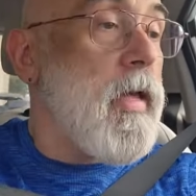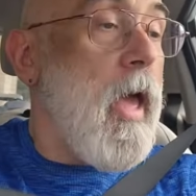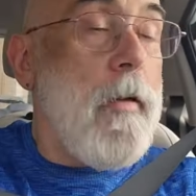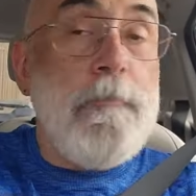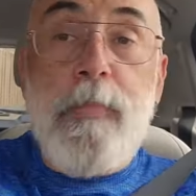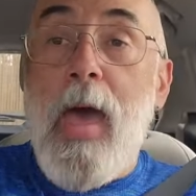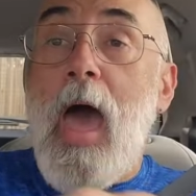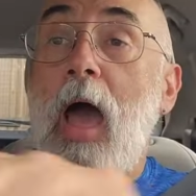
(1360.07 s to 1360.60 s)

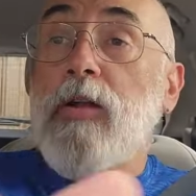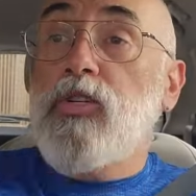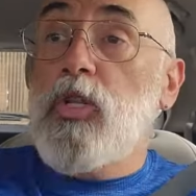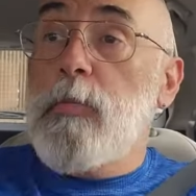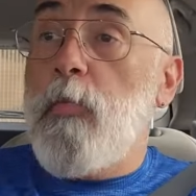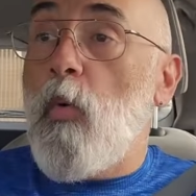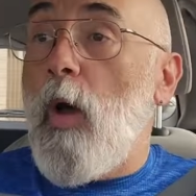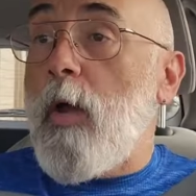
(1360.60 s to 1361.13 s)
get back
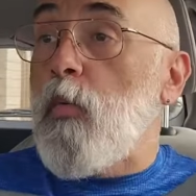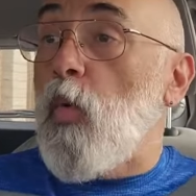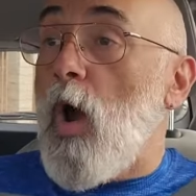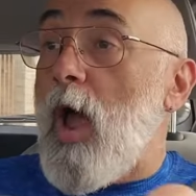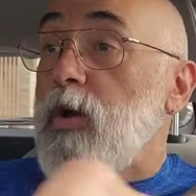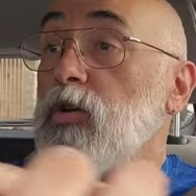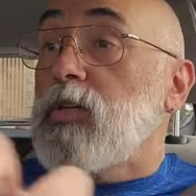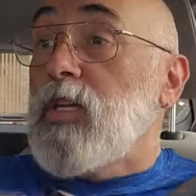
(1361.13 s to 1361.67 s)
to the point
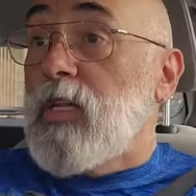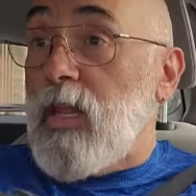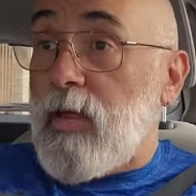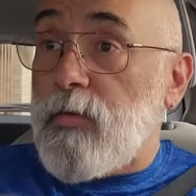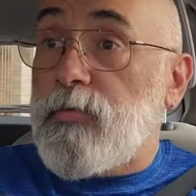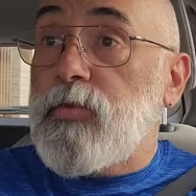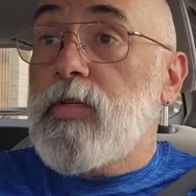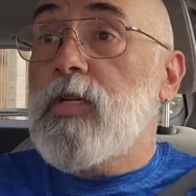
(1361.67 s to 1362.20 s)
where I could
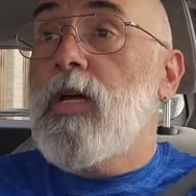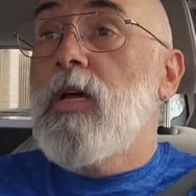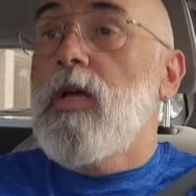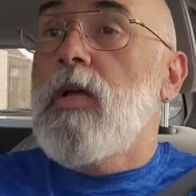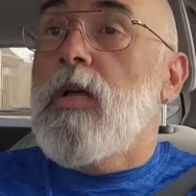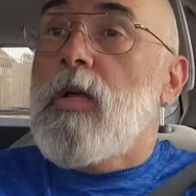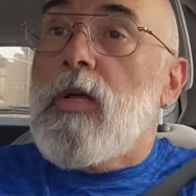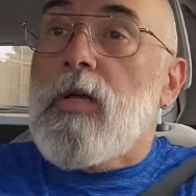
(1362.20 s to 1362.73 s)
lift
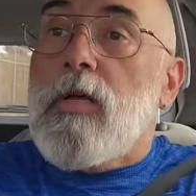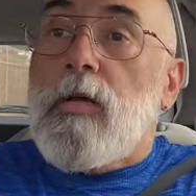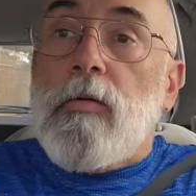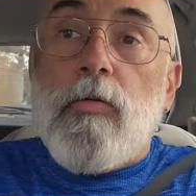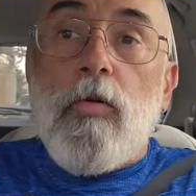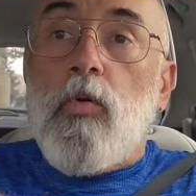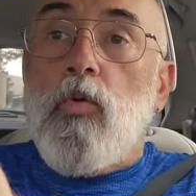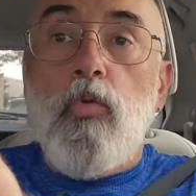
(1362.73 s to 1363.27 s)

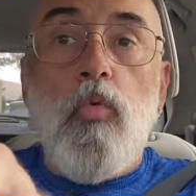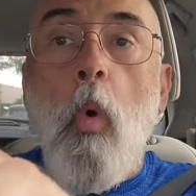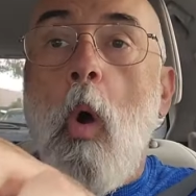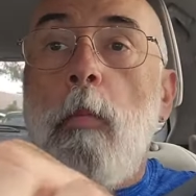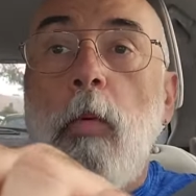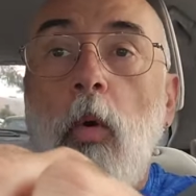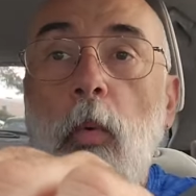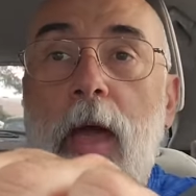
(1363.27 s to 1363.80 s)

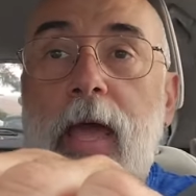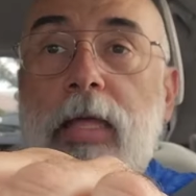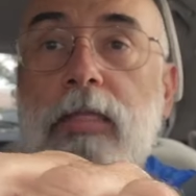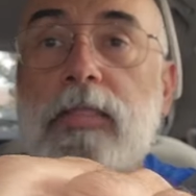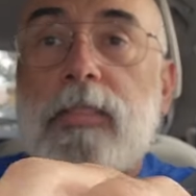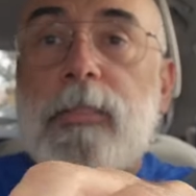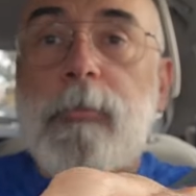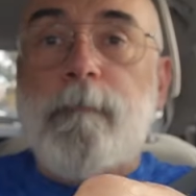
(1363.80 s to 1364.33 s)
normal
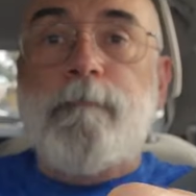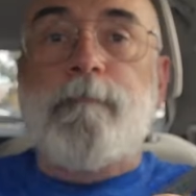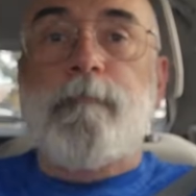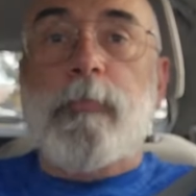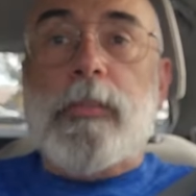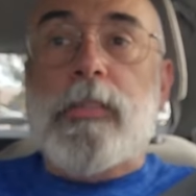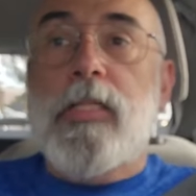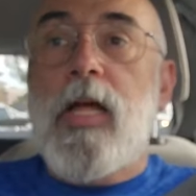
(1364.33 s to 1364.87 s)
weights.
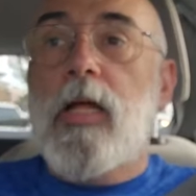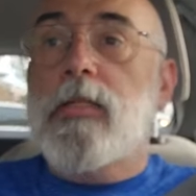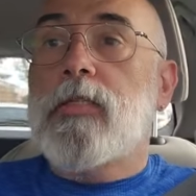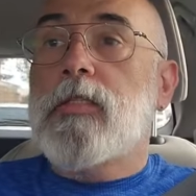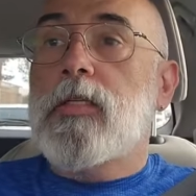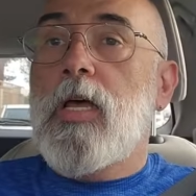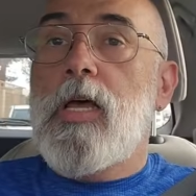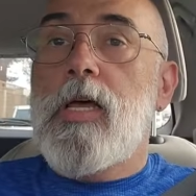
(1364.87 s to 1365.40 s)
That's,